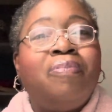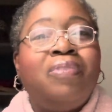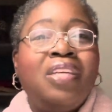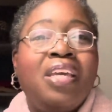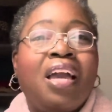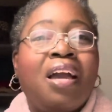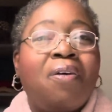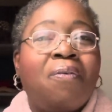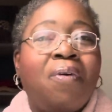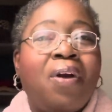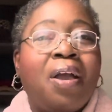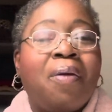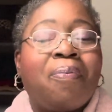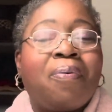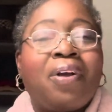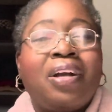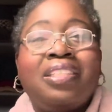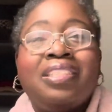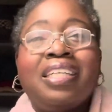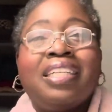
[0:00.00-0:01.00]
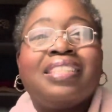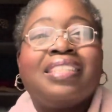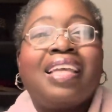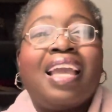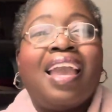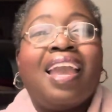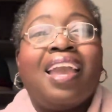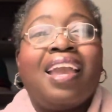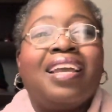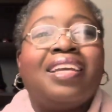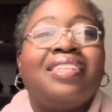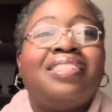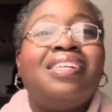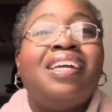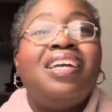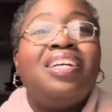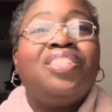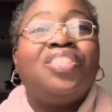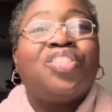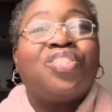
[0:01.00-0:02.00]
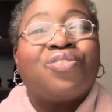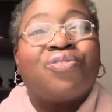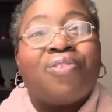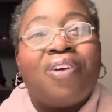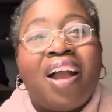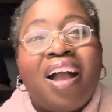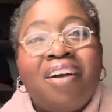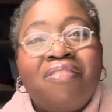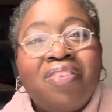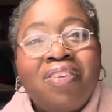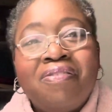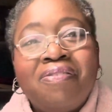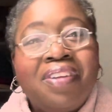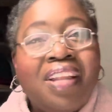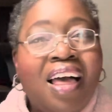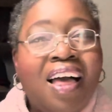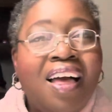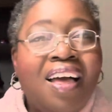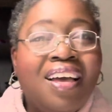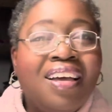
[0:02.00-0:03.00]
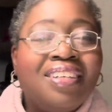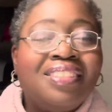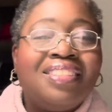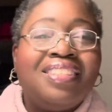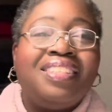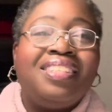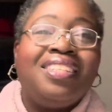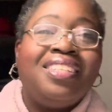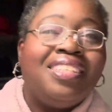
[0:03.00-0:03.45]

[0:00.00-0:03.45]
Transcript: DIY projects, and travel vlogs,